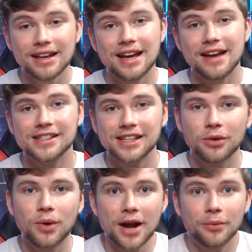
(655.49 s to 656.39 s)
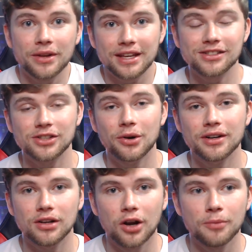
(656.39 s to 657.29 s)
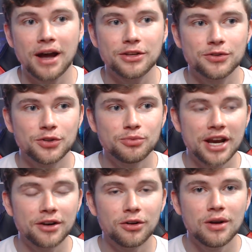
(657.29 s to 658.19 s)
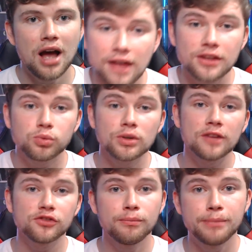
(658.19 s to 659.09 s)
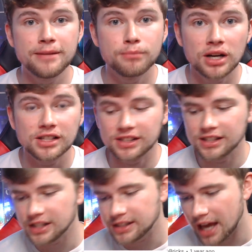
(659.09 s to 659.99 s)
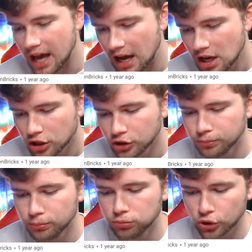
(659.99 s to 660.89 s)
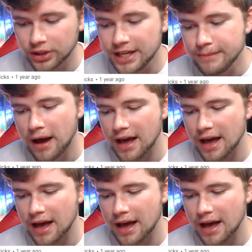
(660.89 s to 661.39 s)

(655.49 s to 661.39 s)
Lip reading: yeah, that's kind of why I wanted to get started on my YouTube channel. Now this one comes from Ben Bricks. This is a Dream